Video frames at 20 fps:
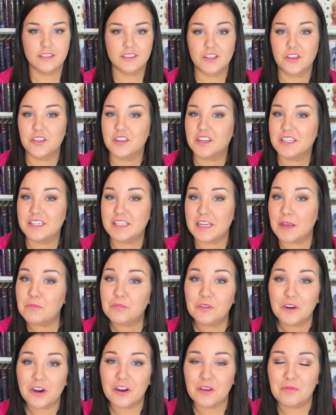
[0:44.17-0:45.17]
So the
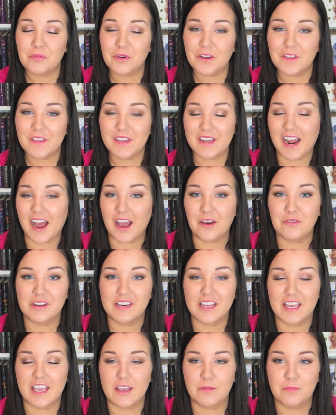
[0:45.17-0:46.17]
contemporary book that I
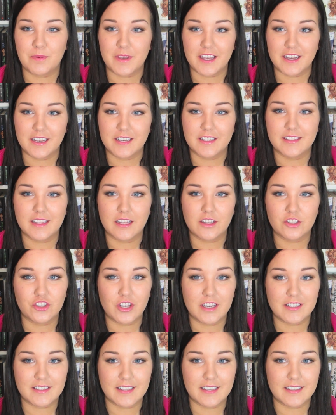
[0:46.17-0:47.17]
would keep is
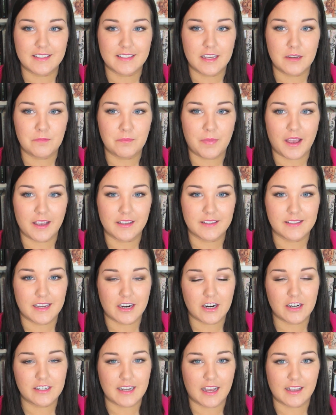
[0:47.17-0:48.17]
Just Listen by
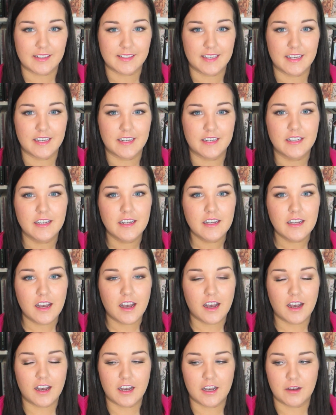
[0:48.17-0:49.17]
Sarah Dessen.
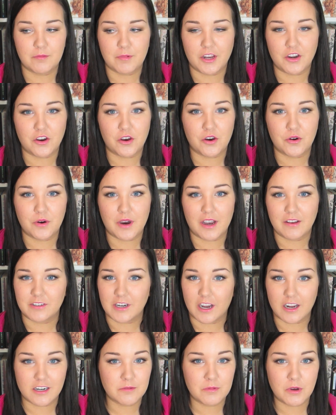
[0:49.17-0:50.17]
I know I've
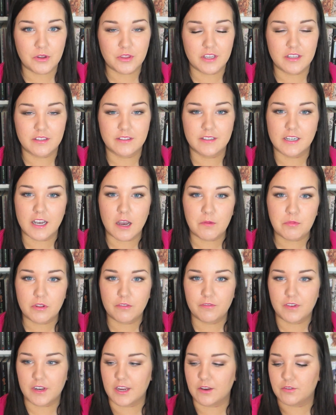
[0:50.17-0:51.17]
talked about this in a couple
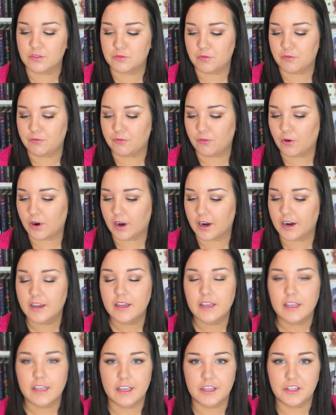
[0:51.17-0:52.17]
of videos before,
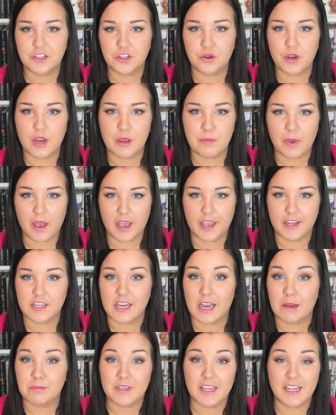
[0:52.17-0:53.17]
including my
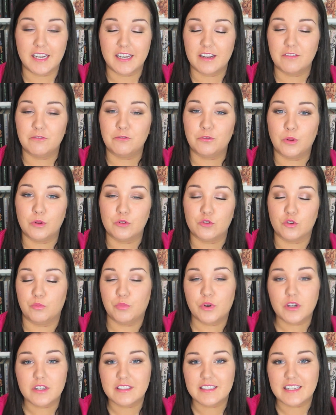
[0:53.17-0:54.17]
top 10 influential
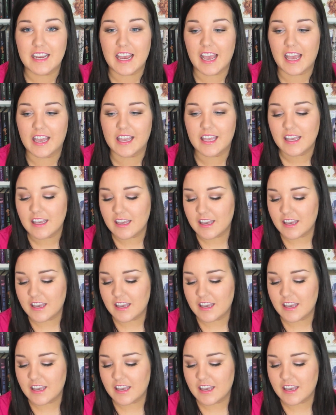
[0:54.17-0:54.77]
books tag.